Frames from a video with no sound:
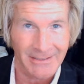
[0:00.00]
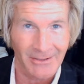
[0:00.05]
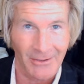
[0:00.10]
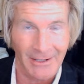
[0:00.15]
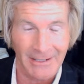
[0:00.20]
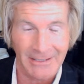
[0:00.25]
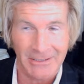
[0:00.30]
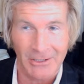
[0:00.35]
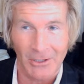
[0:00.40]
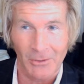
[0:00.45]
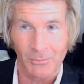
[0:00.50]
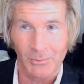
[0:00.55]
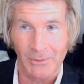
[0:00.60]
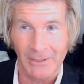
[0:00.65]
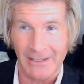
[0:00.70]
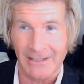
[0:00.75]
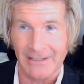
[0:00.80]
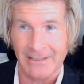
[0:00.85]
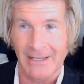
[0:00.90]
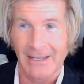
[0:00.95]
All right. So
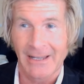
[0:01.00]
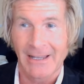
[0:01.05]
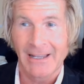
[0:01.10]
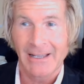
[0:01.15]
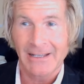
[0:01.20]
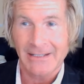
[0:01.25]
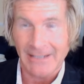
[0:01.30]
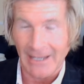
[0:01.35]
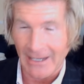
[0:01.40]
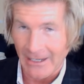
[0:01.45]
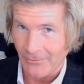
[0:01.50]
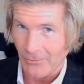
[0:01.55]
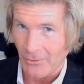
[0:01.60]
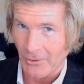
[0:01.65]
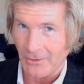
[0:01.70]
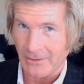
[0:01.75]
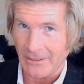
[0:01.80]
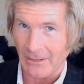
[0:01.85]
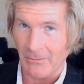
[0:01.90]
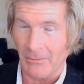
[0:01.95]
please take it for
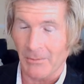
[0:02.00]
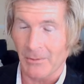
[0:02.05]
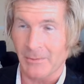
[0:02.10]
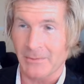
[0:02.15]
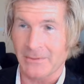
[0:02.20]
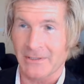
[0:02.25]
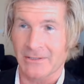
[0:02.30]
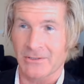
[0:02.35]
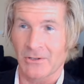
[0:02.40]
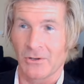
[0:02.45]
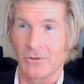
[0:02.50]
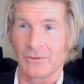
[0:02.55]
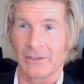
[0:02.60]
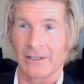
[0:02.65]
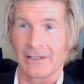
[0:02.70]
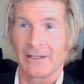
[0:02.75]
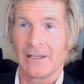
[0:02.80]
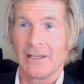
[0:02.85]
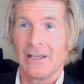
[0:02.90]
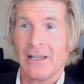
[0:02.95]
entertainment purposes only.
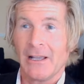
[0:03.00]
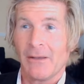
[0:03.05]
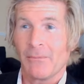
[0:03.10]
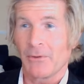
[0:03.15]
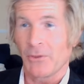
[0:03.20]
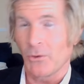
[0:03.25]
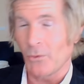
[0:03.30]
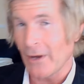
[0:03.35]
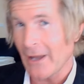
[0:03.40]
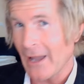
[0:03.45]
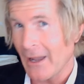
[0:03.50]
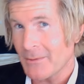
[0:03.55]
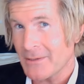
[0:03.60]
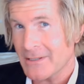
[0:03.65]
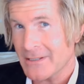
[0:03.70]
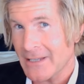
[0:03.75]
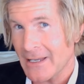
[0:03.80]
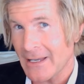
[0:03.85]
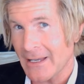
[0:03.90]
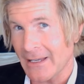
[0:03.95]
But the way I'm
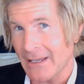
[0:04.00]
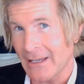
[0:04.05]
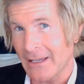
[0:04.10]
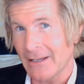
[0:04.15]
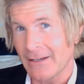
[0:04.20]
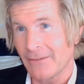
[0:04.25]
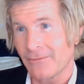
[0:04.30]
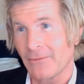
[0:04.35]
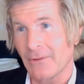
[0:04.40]
seeing it